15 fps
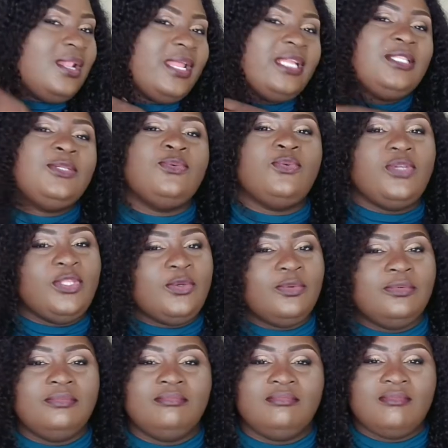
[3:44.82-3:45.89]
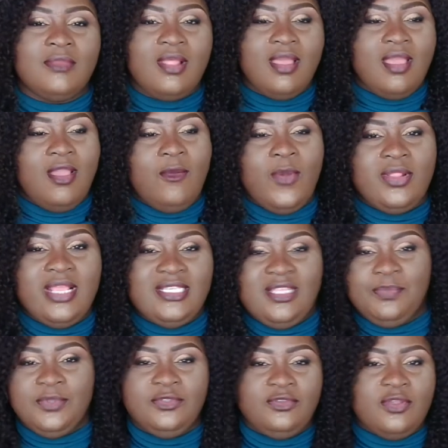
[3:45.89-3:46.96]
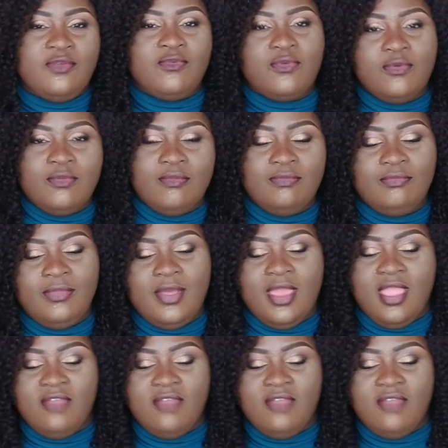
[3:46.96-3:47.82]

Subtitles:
I like to, when I step into a room,